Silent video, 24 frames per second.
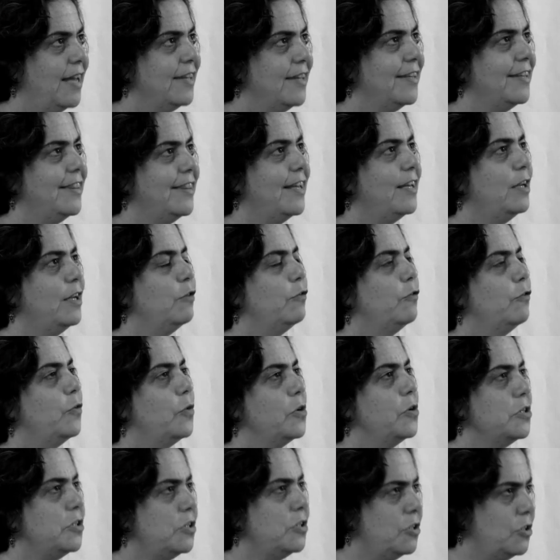that then it
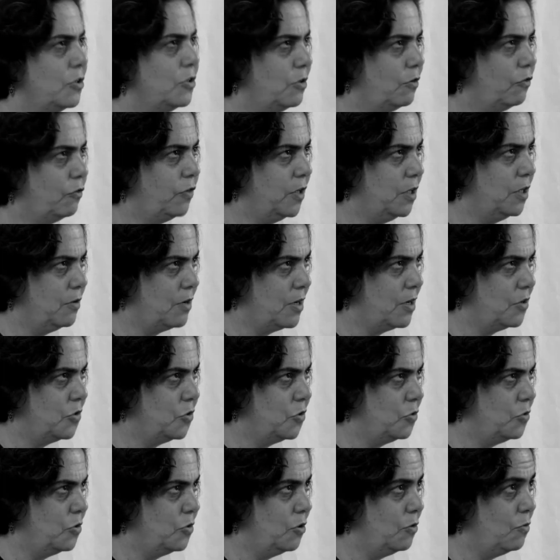forces you to figure out
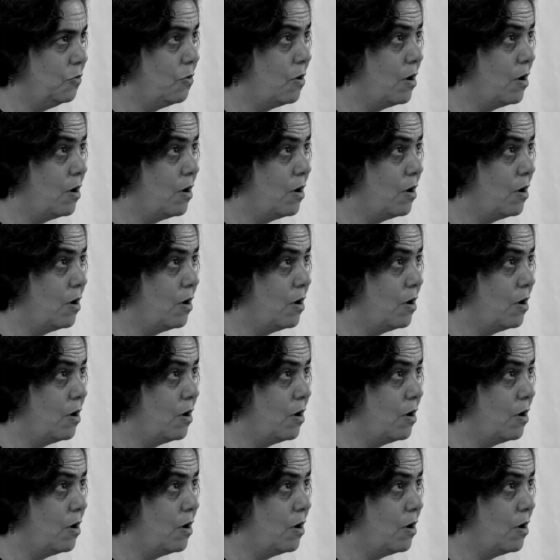who you